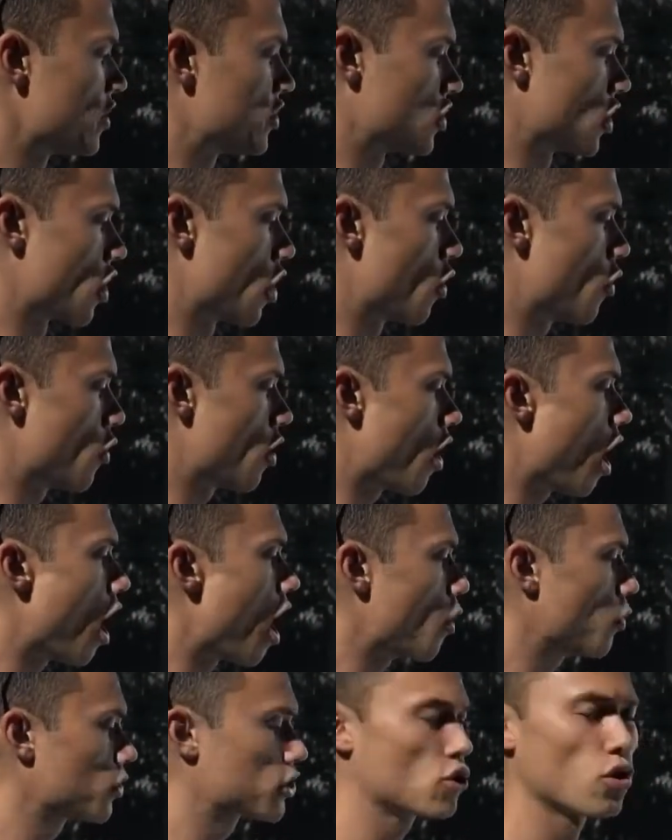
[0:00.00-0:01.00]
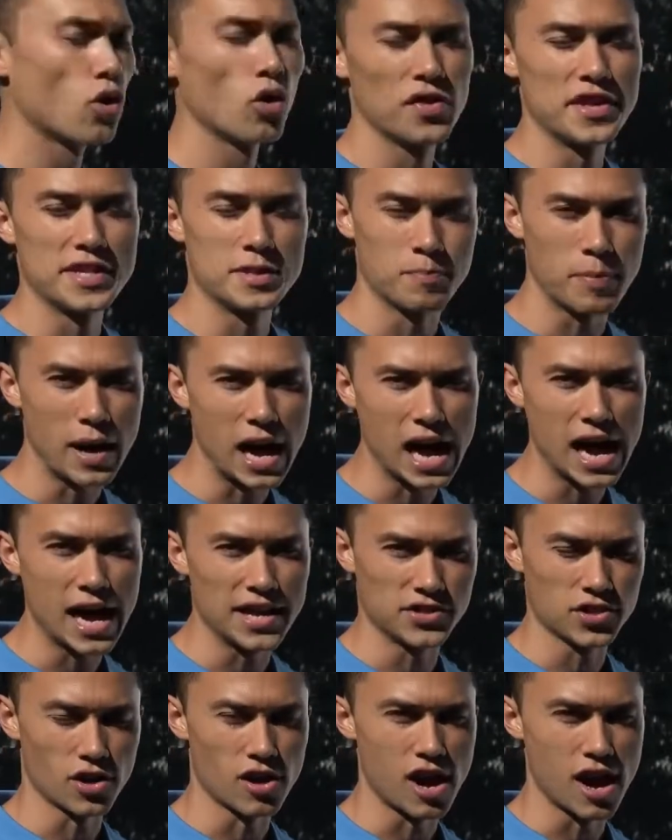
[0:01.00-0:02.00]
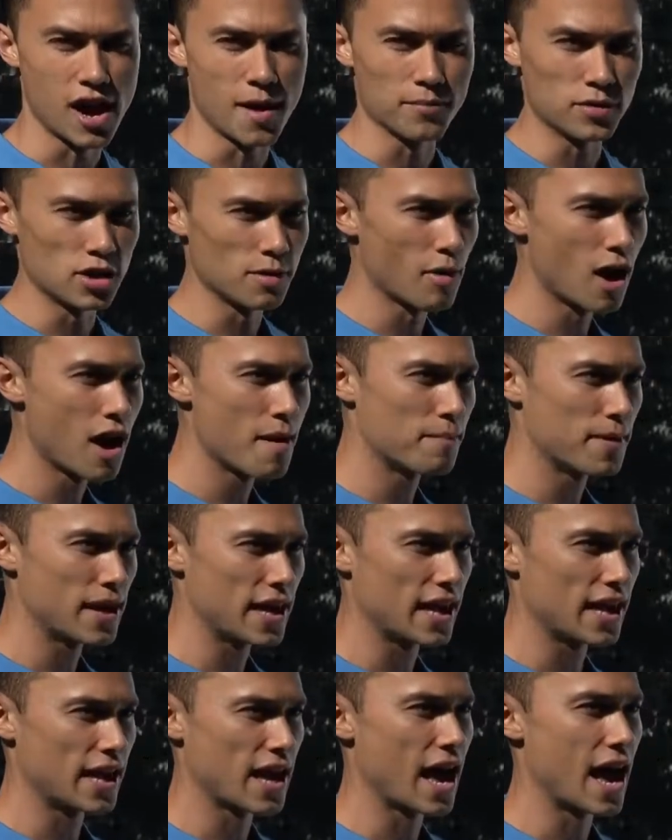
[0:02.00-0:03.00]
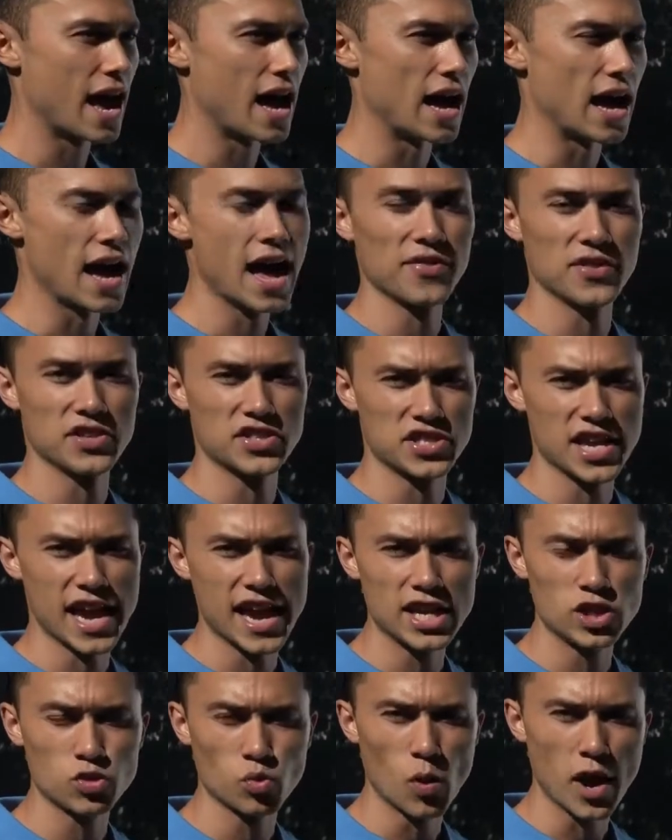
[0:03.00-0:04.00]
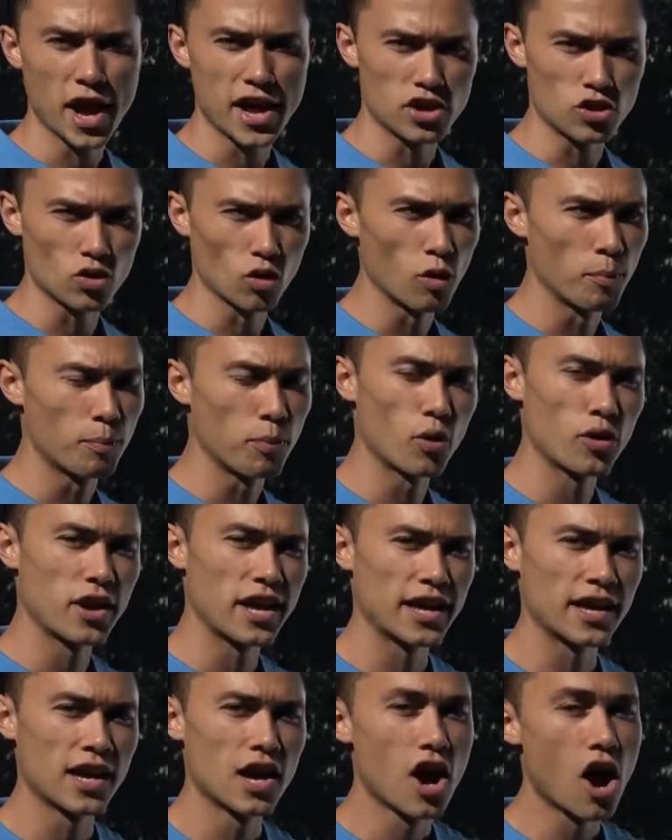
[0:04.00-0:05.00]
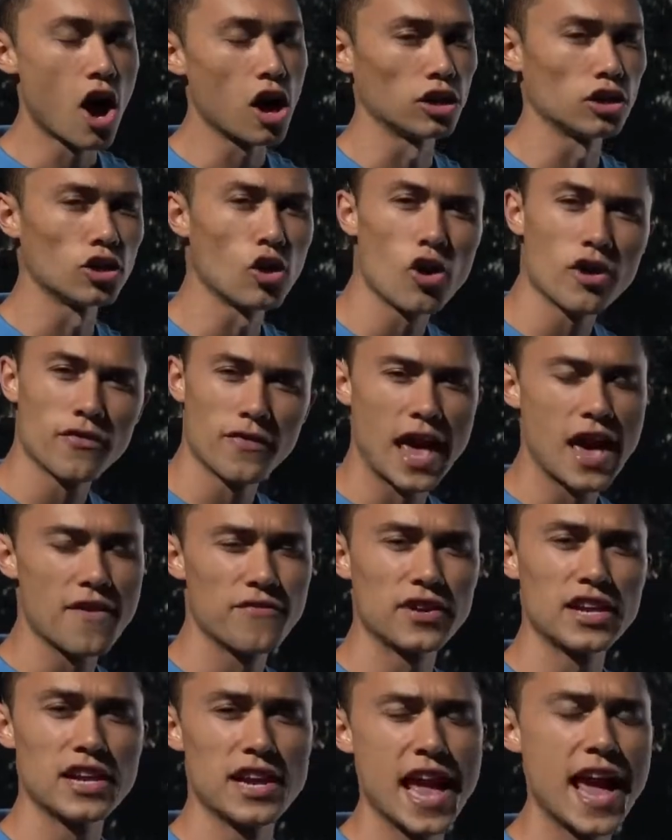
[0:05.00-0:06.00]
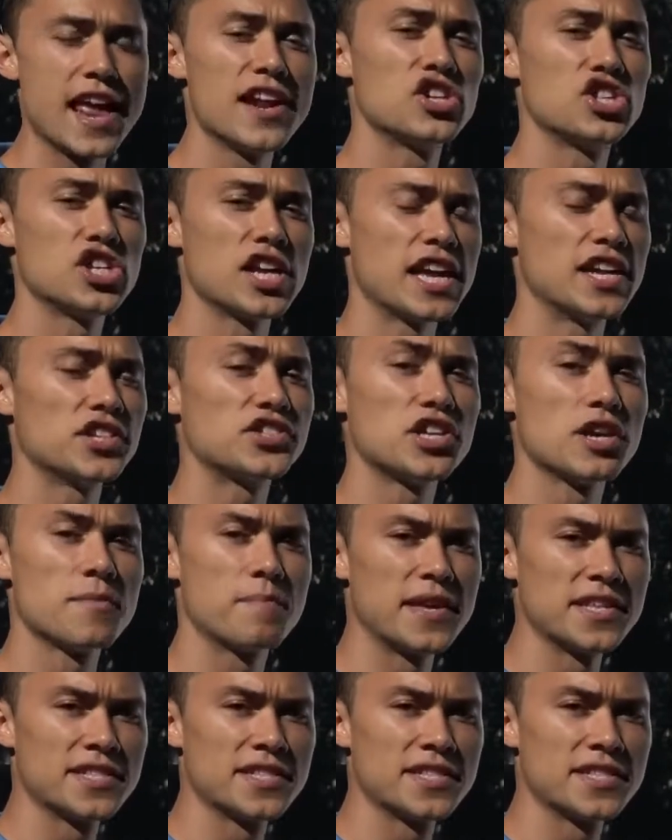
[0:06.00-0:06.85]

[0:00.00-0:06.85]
So I would call this part-time. You might be uh, at the stage where you're putting a lot of effort and energy into your